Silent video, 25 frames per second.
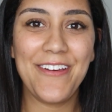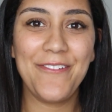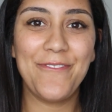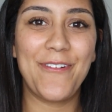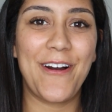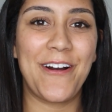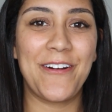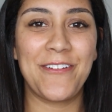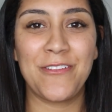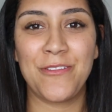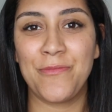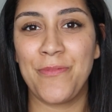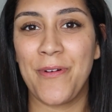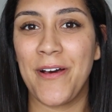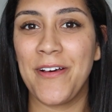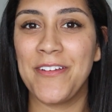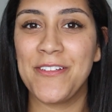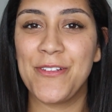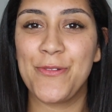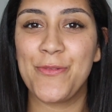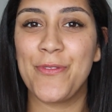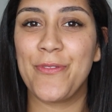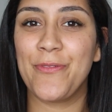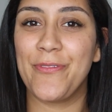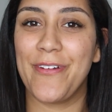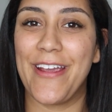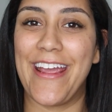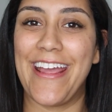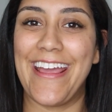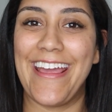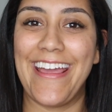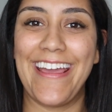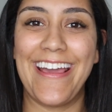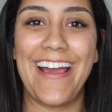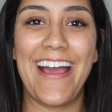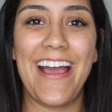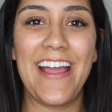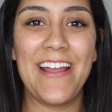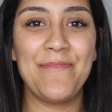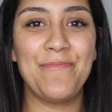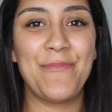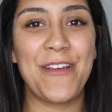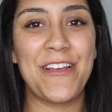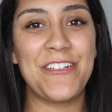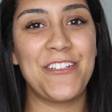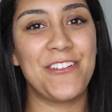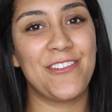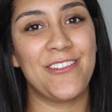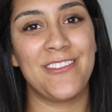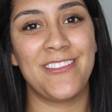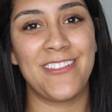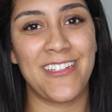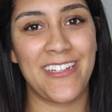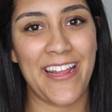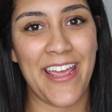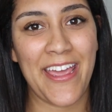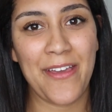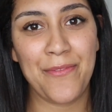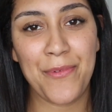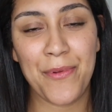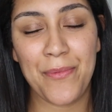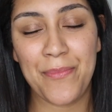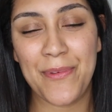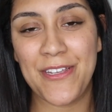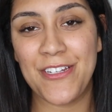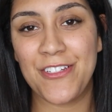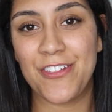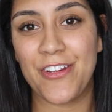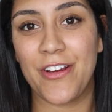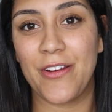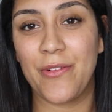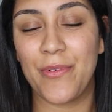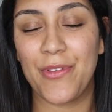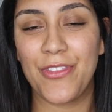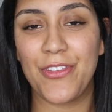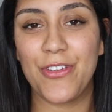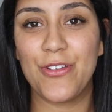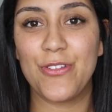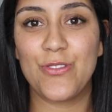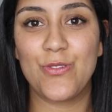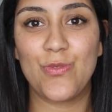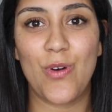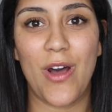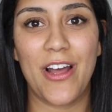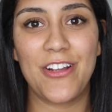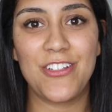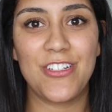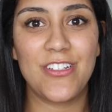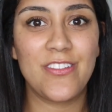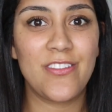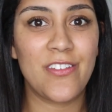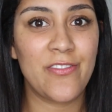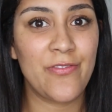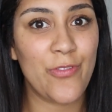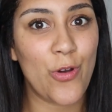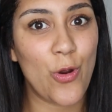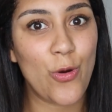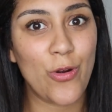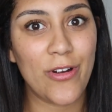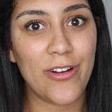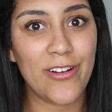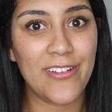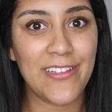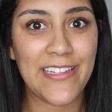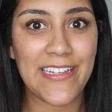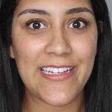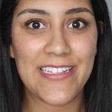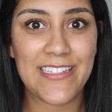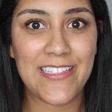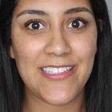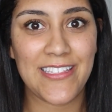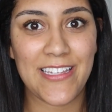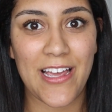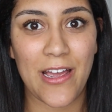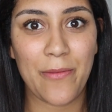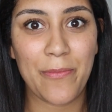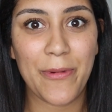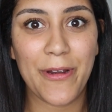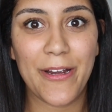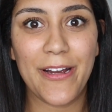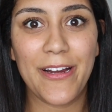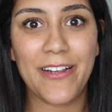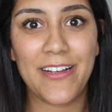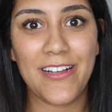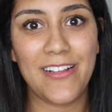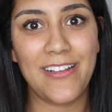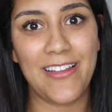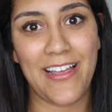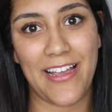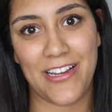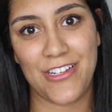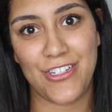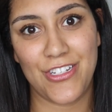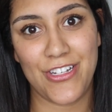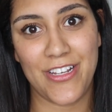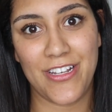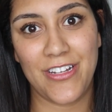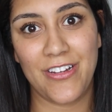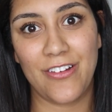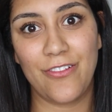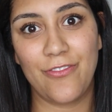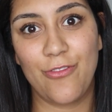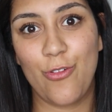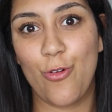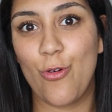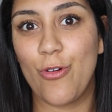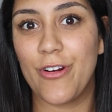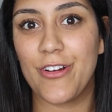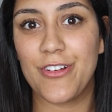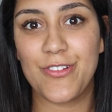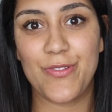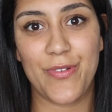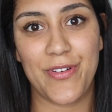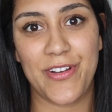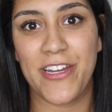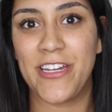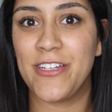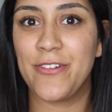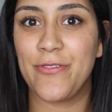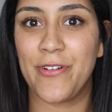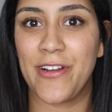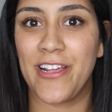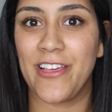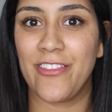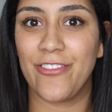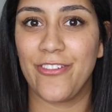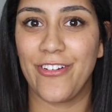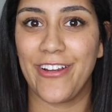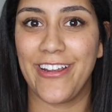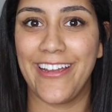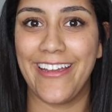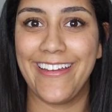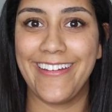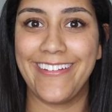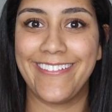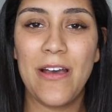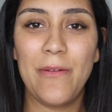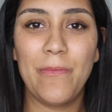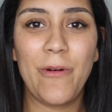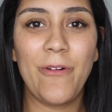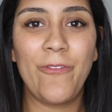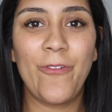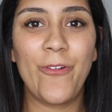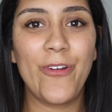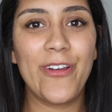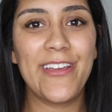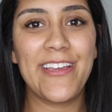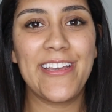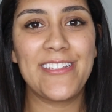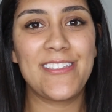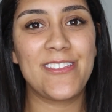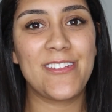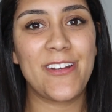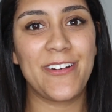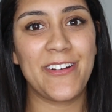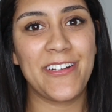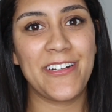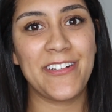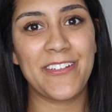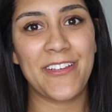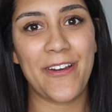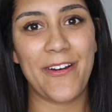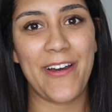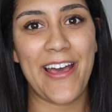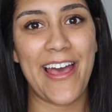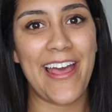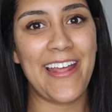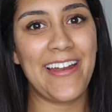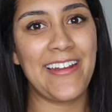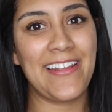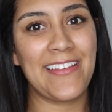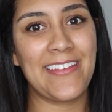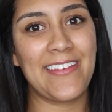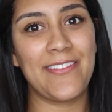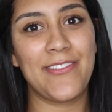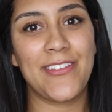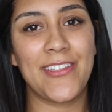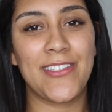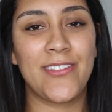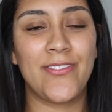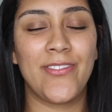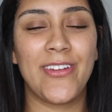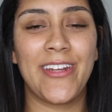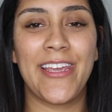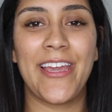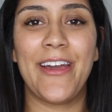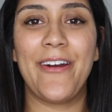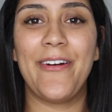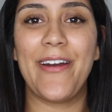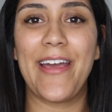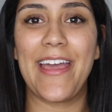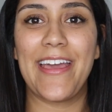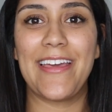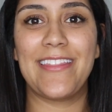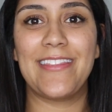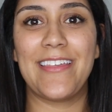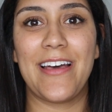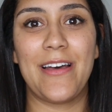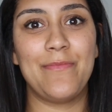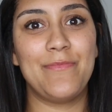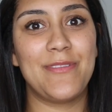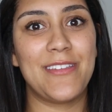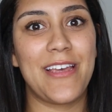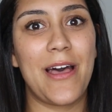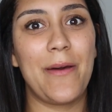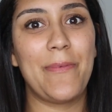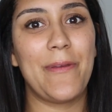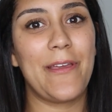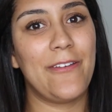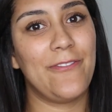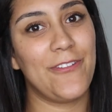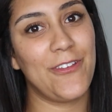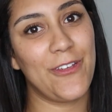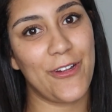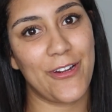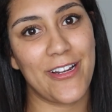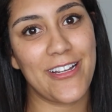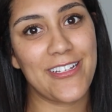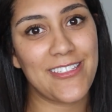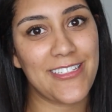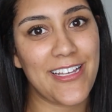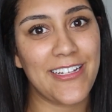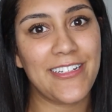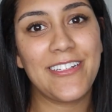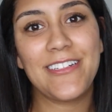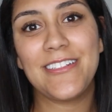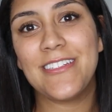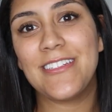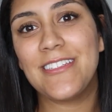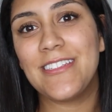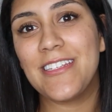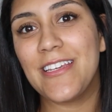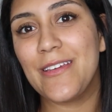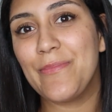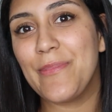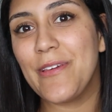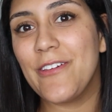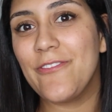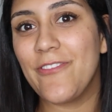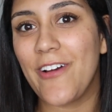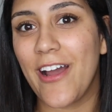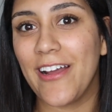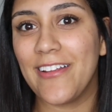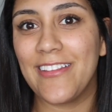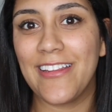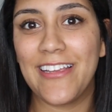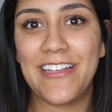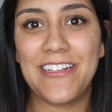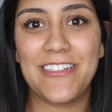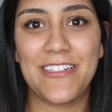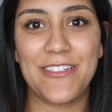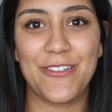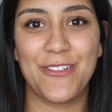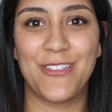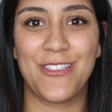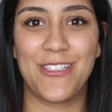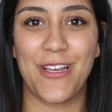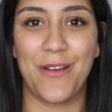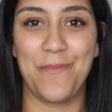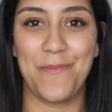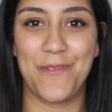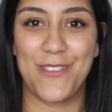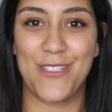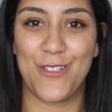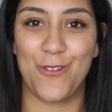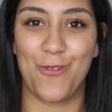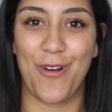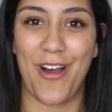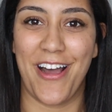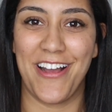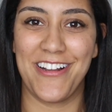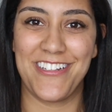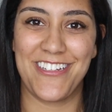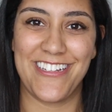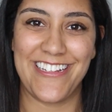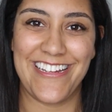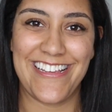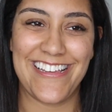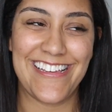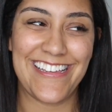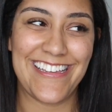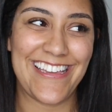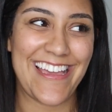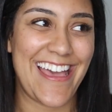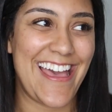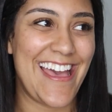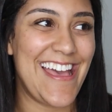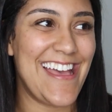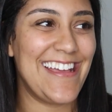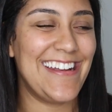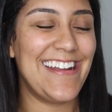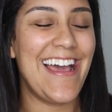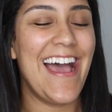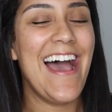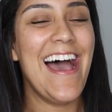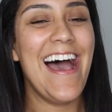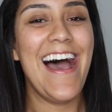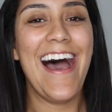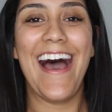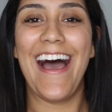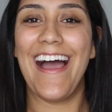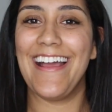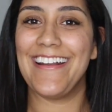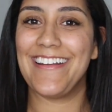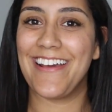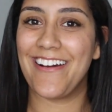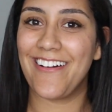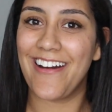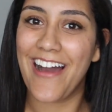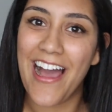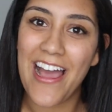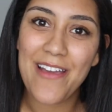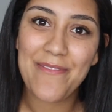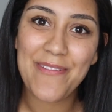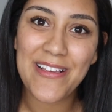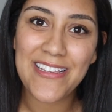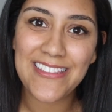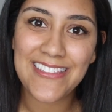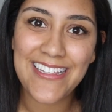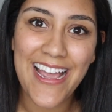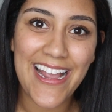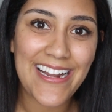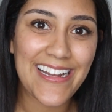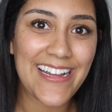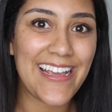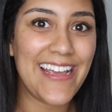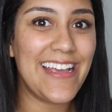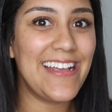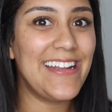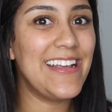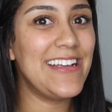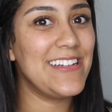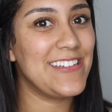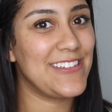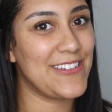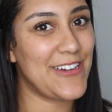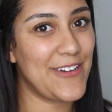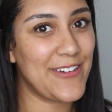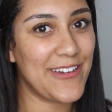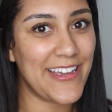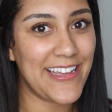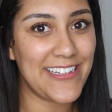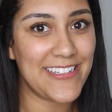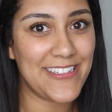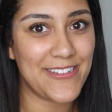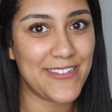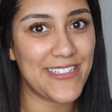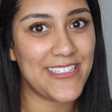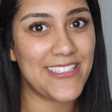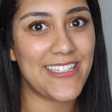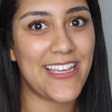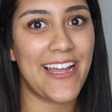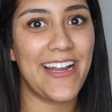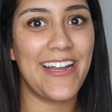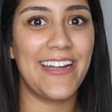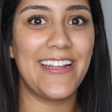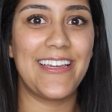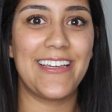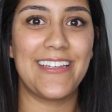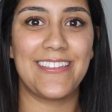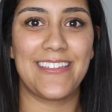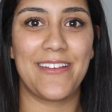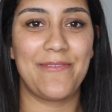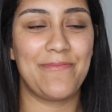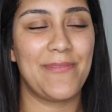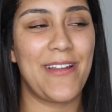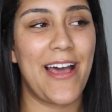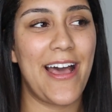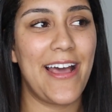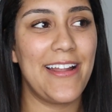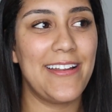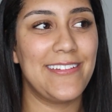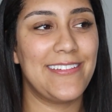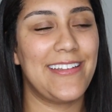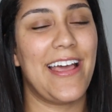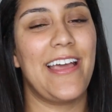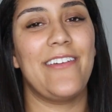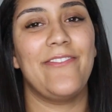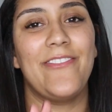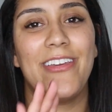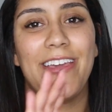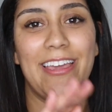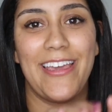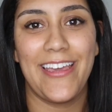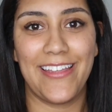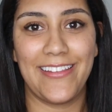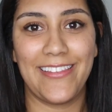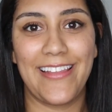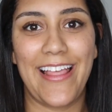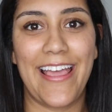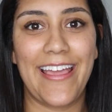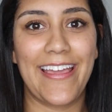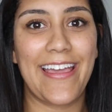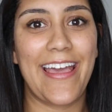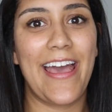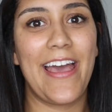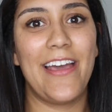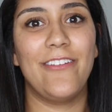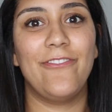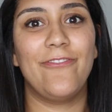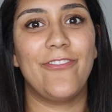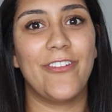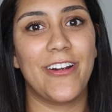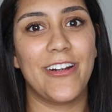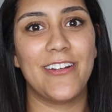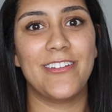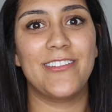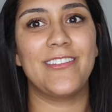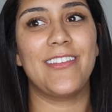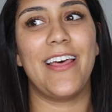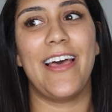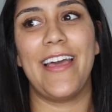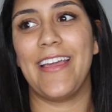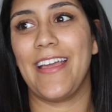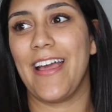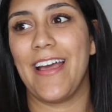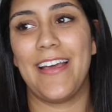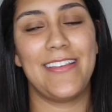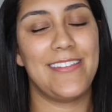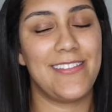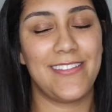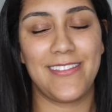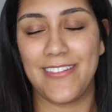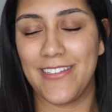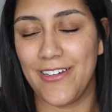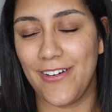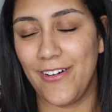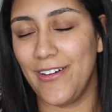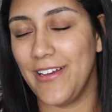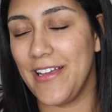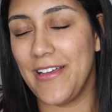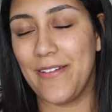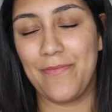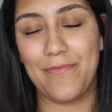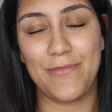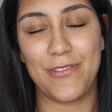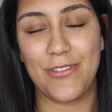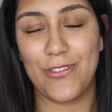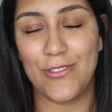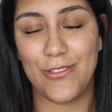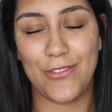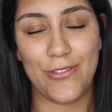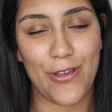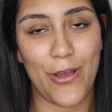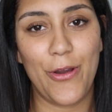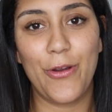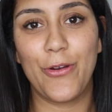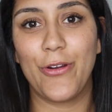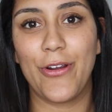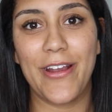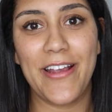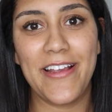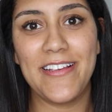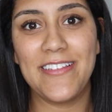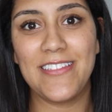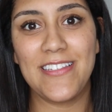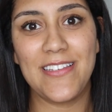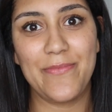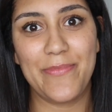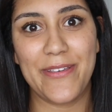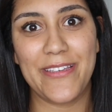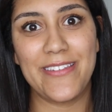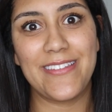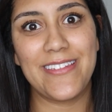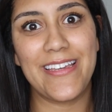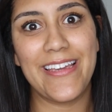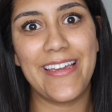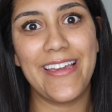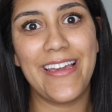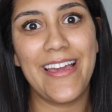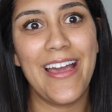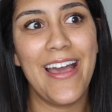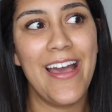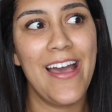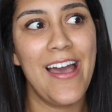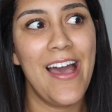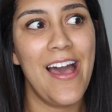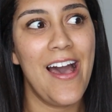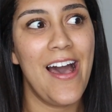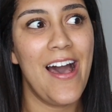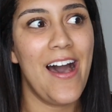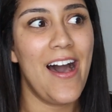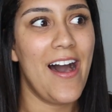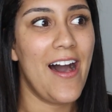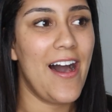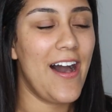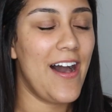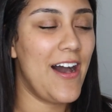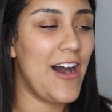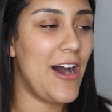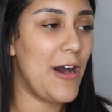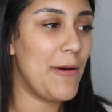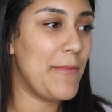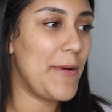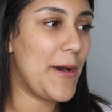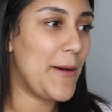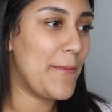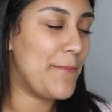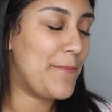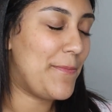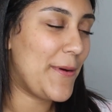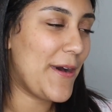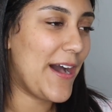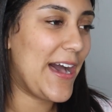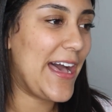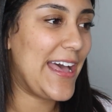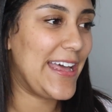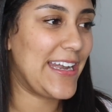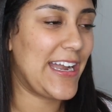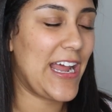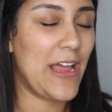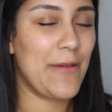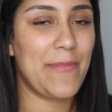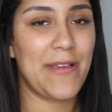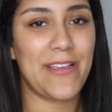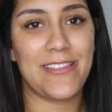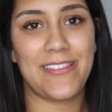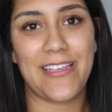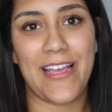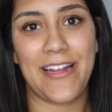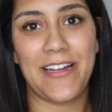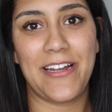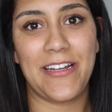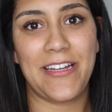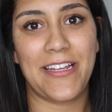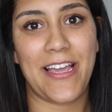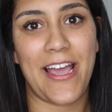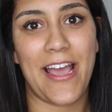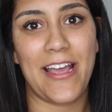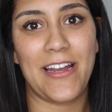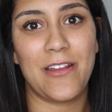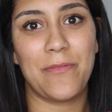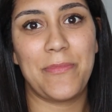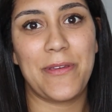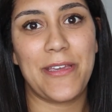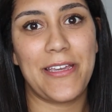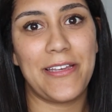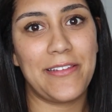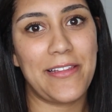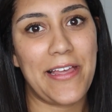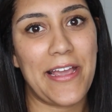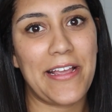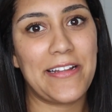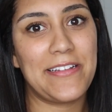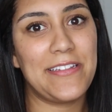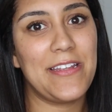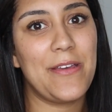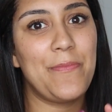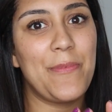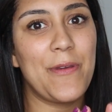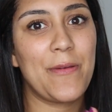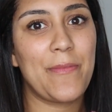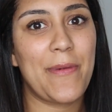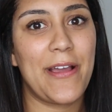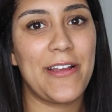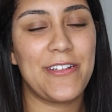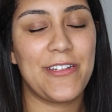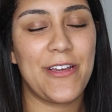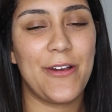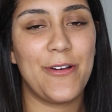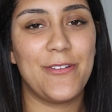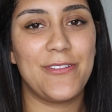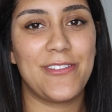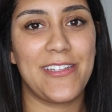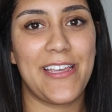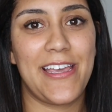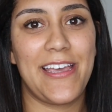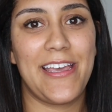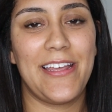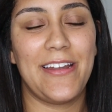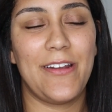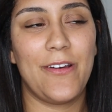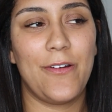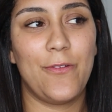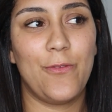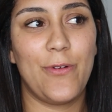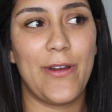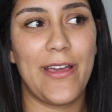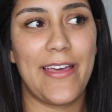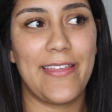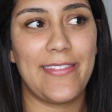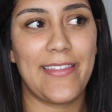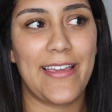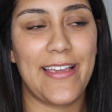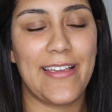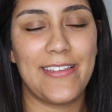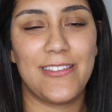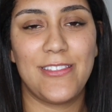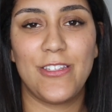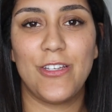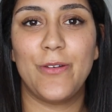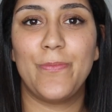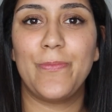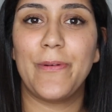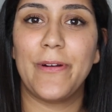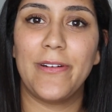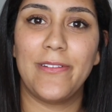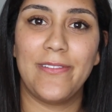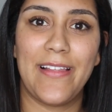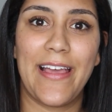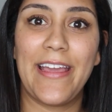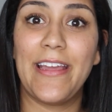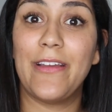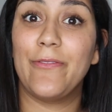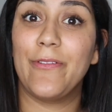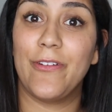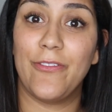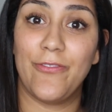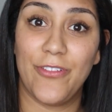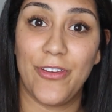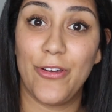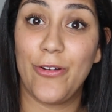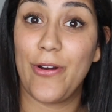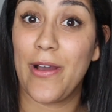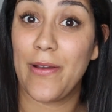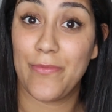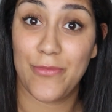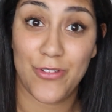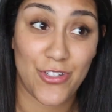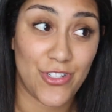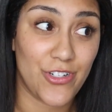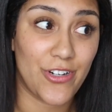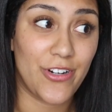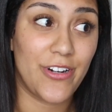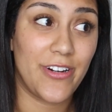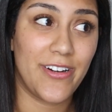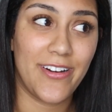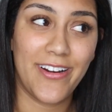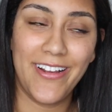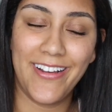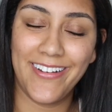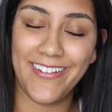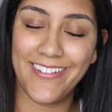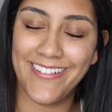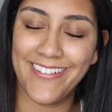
welcome to Polish with Ray. I'm Rachel and today I'm going to be sharing with you swatches of Orly's summer collection for 2023. Before we get started, go ahead and give this video a thumbs up if you're excited to see me finally do some swatching again. I know I'm excited. Don't get too excited because I'm not diving in like head first. Like I still am so crazy busy. But I'm excited to kind of be like dipping my toes in with a super late review, I'm sure,